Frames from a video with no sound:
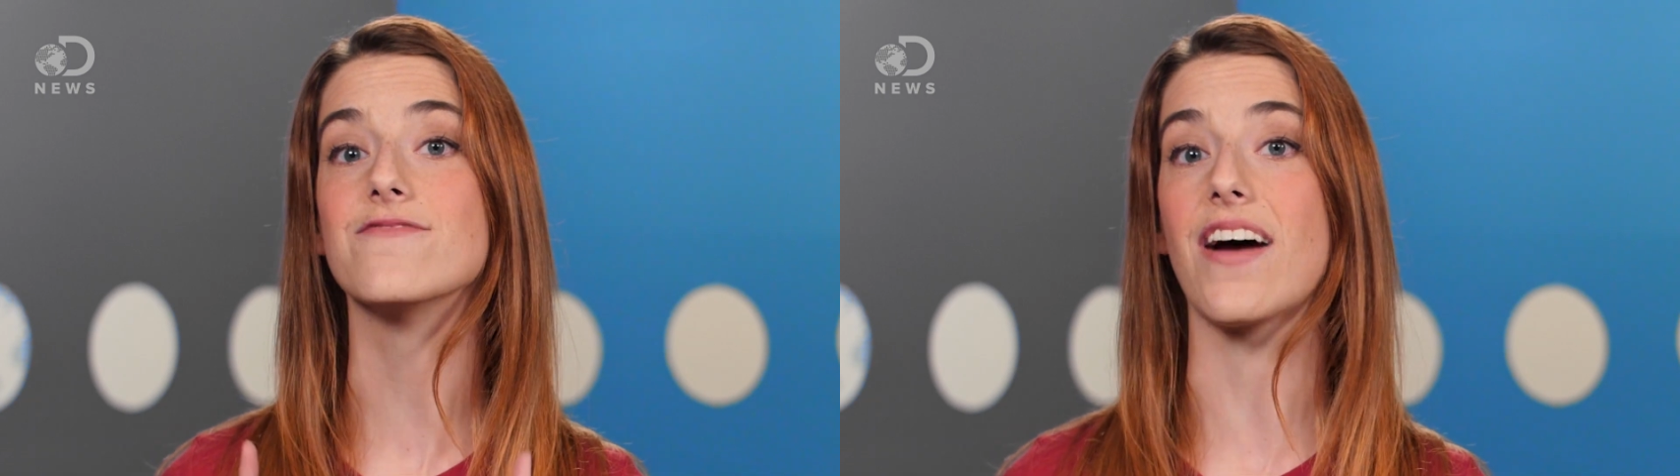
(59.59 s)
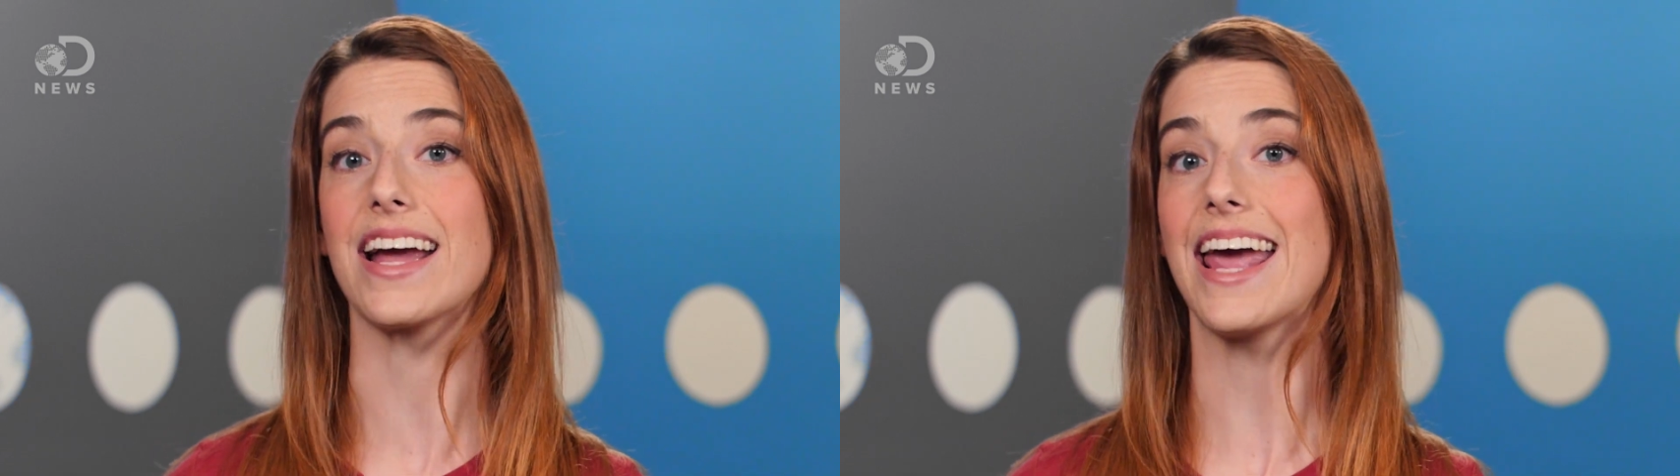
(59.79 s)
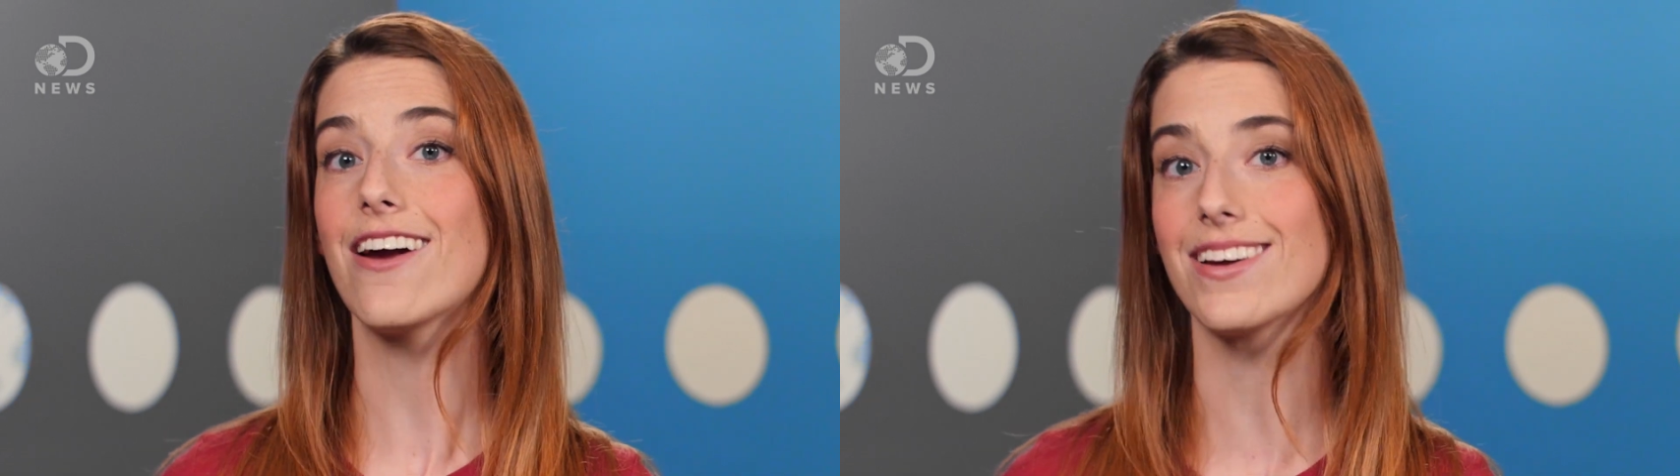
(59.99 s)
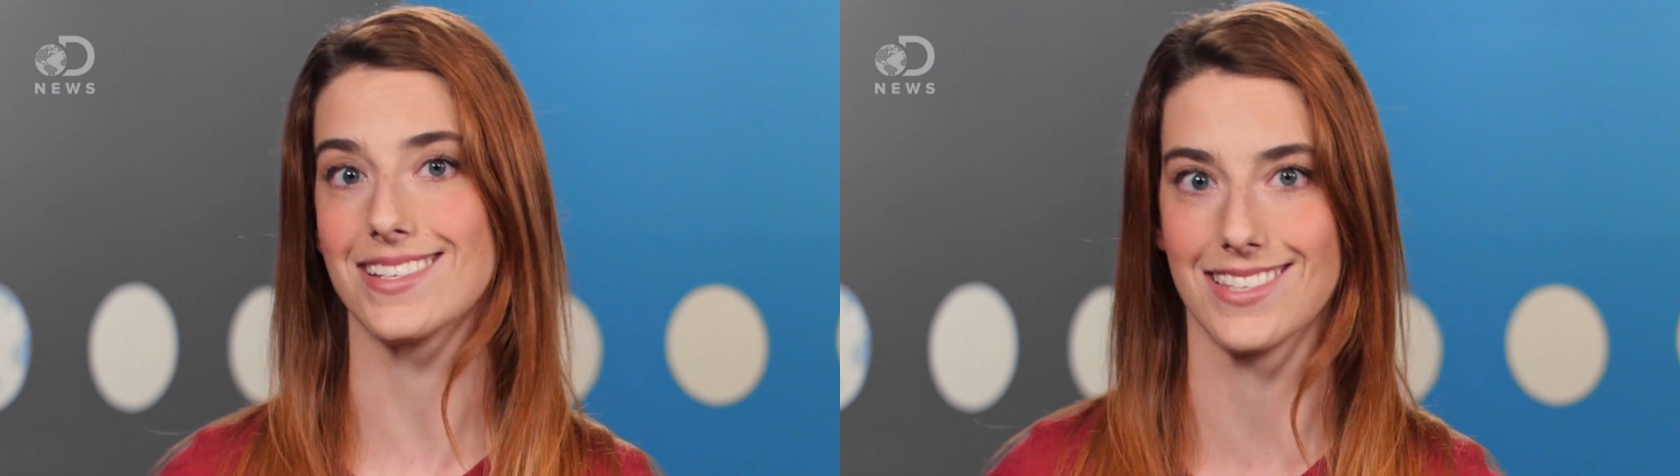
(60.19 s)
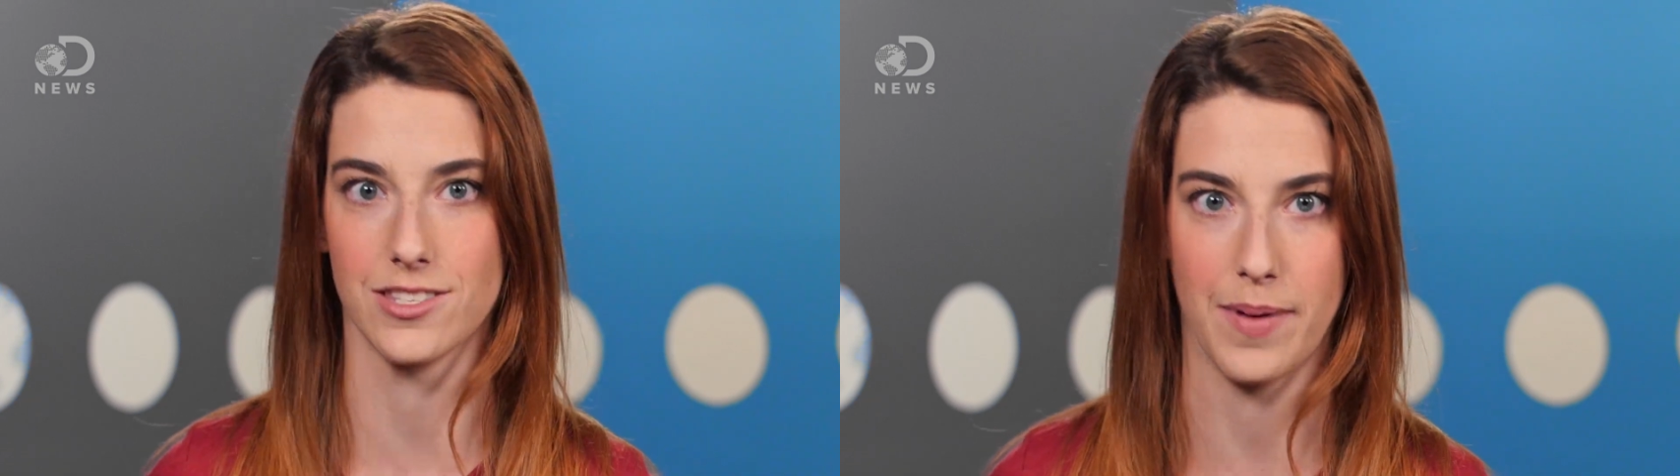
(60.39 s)

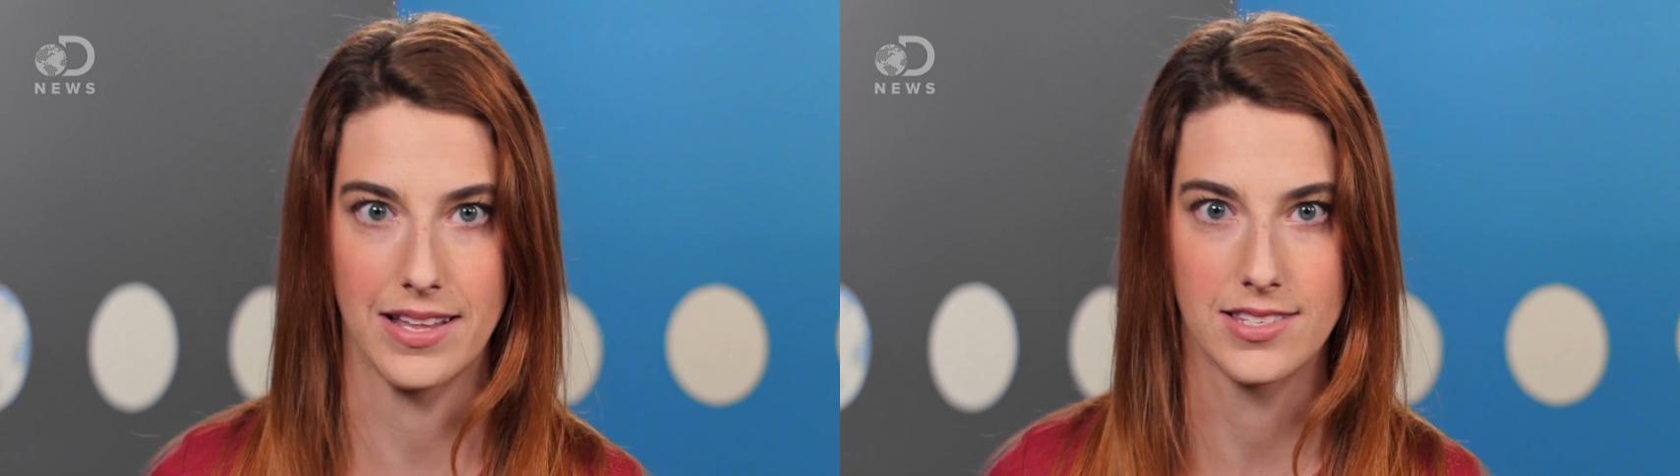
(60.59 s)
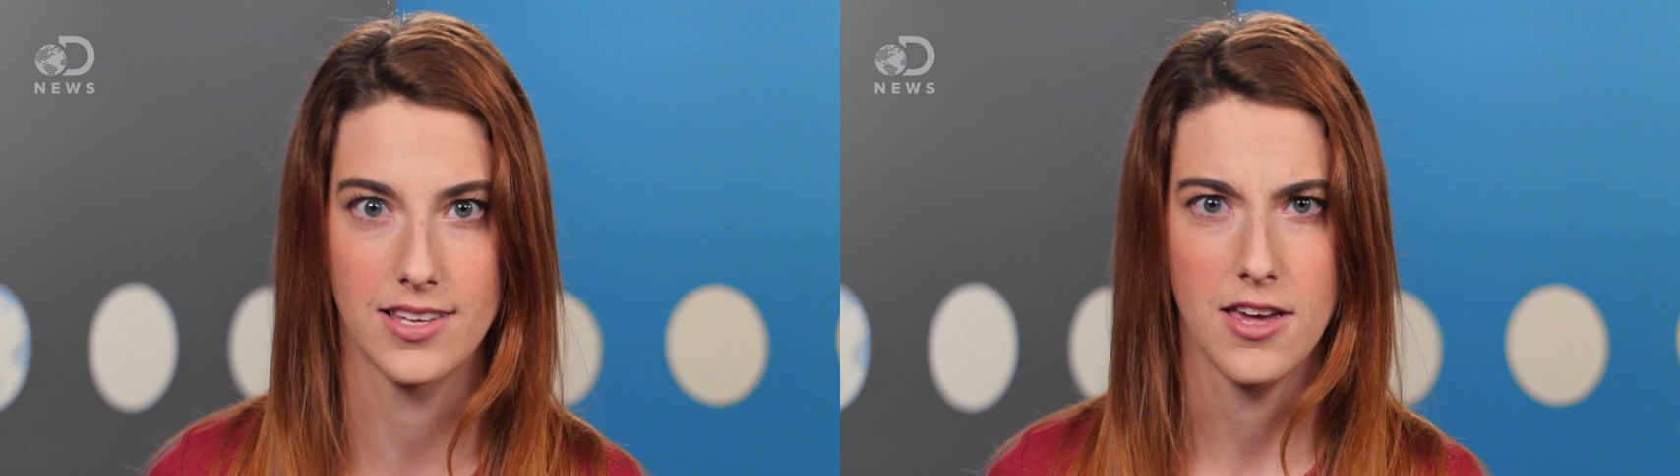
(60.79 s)
vicarious suspense.